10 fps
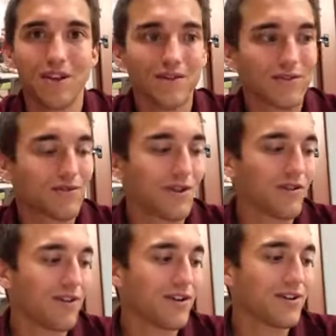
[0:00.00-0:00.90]
11th or 12th
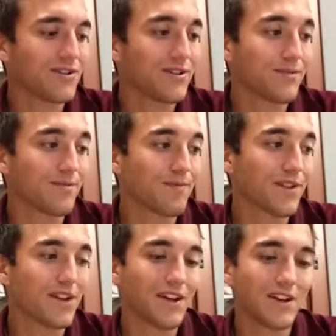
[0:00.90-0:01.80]
grade year too.
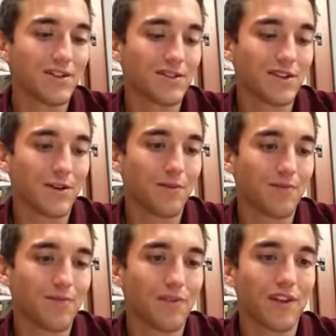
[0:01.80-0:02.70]
So
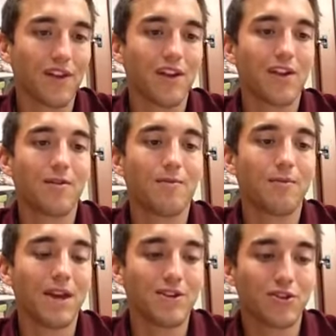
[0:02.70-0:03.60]

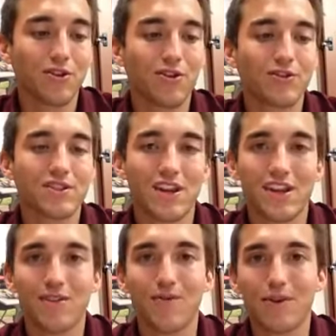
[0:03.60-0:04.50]
make sure you're
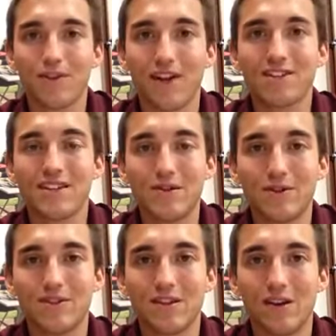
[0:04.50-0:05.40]
staying with that
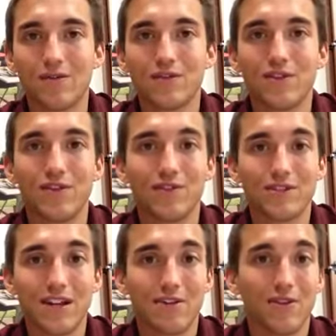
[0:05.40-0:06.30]
sequence though. So if you're in
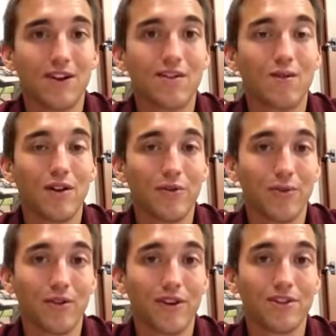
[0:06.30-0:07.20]
10th grade, you want to do
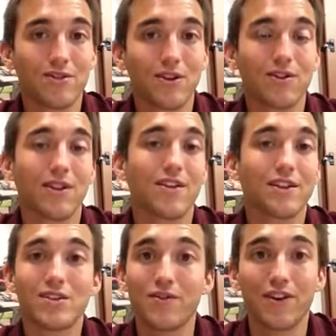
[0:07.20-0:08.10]
world history,
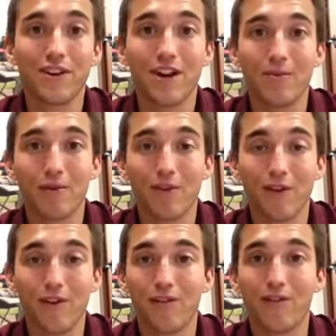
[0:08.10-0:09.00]
unless you've already done it
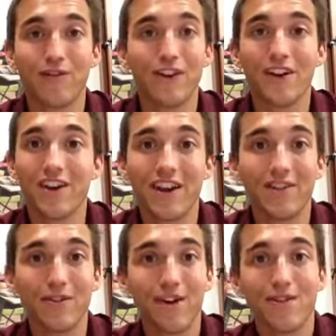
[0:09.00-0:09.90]
before. If you've done it in
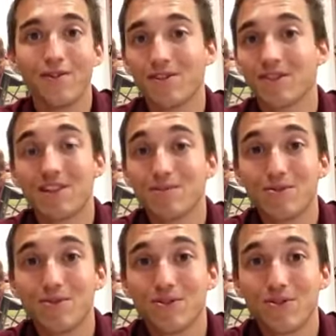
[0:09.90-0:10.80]
ninth grade, because some
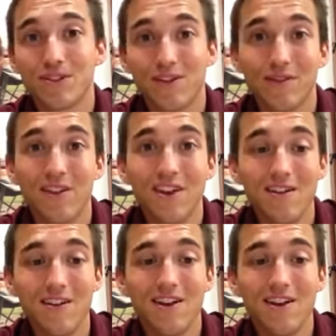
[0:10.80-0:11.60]
schools do it differently,